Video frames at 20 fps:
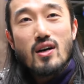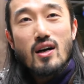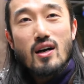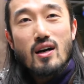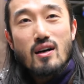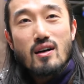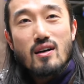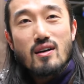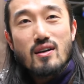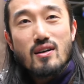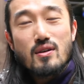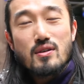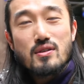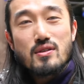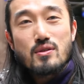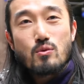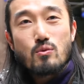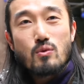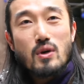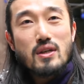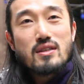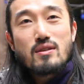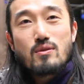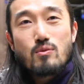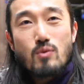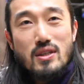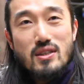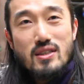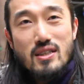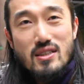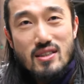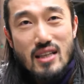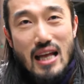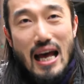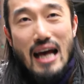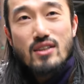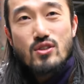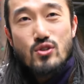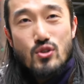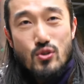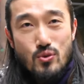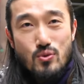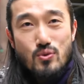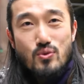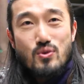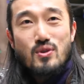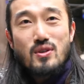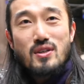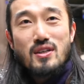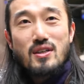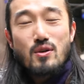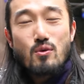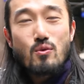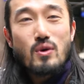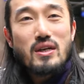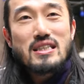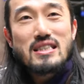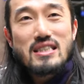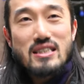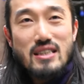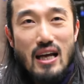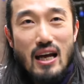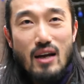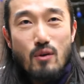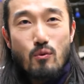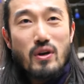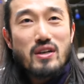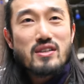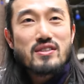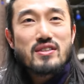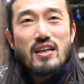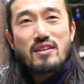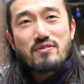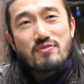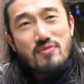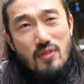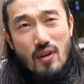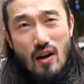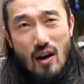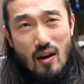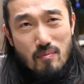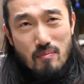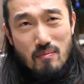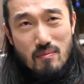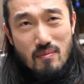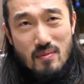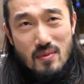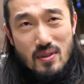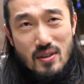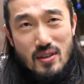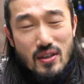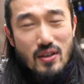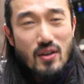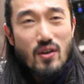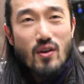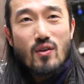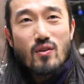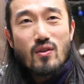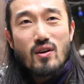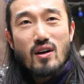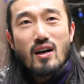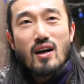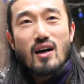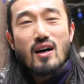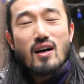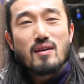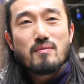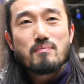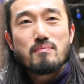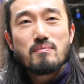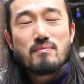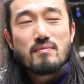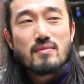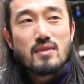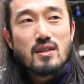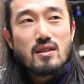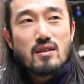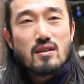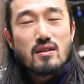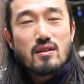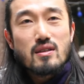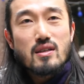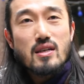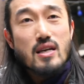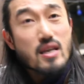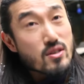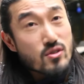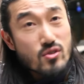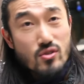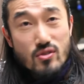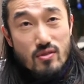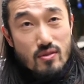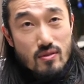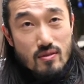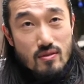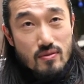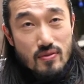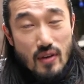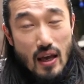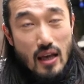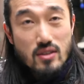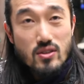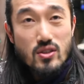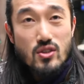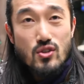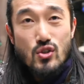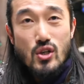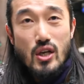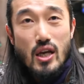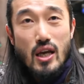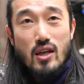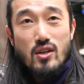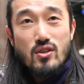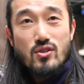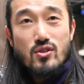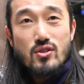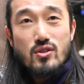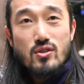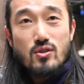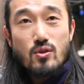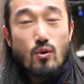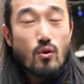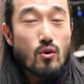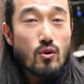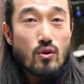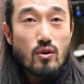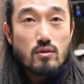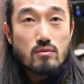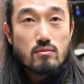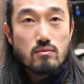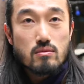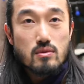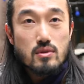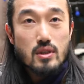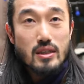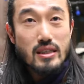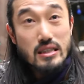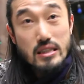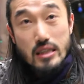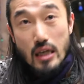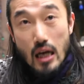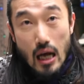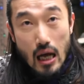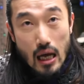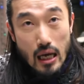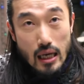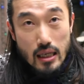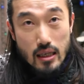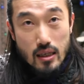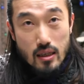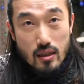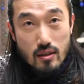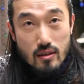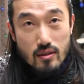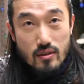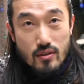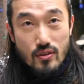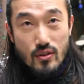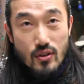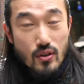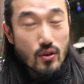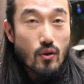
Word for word: Uh, what what does that do? Right. What is that? Where is that from? You know, um, is fancy changed or did it die? Right.